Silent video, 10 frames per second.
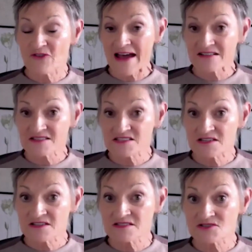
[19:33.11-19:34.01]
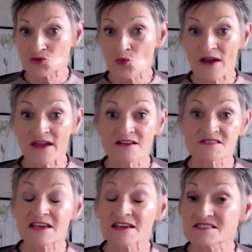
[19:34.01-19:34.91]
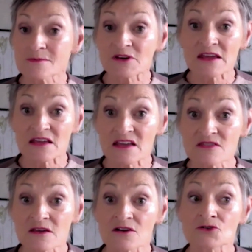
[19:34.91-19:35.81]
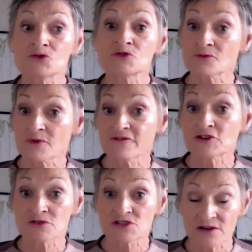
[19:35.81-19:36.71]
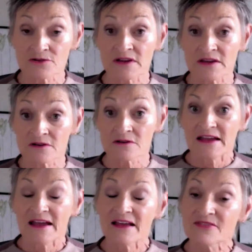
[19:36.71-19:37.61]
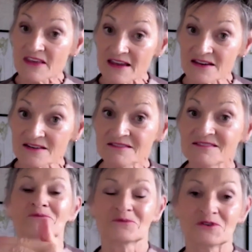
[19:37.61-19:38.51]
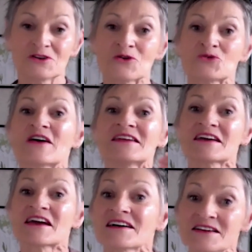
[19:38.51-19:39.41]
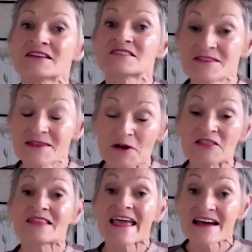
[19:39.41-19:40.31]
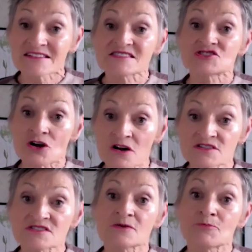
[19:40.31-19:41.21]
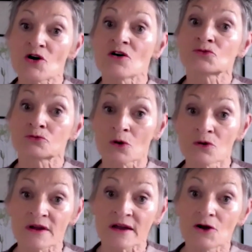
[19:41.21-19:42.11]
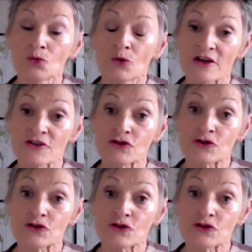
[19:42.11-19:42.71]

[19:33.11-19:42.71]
fastest way is get somebody in there who's a revenue generator and then you know then it kind it but that starts the ball rolling with